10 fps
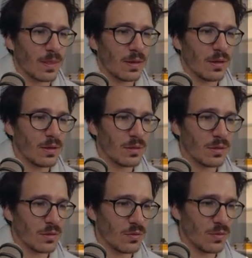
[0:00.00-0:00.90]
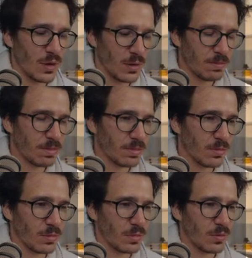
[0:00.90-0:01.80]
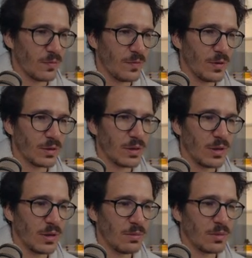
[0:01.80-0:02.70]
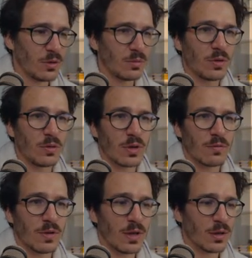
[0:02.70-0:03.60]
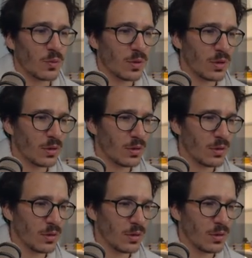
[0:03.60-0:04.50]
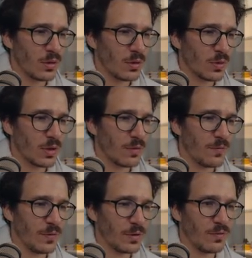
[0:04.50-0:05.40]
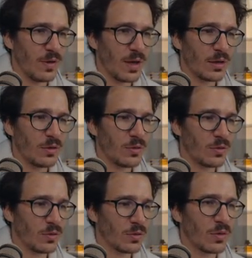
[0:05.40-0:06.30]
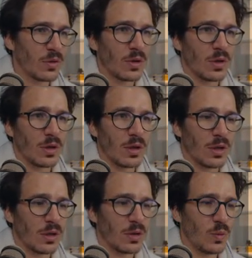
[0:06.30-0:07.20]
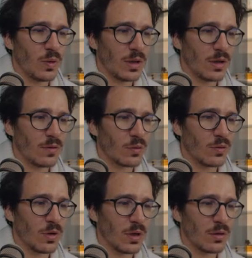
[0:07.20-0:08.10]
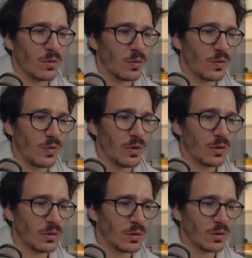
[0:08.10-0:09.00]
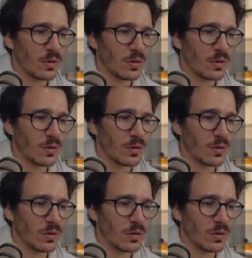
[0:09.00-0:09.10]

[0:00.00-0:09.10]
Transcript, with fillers: Git grep field name. Nope. Don't have that one. Don't have field value. And do I have create node field?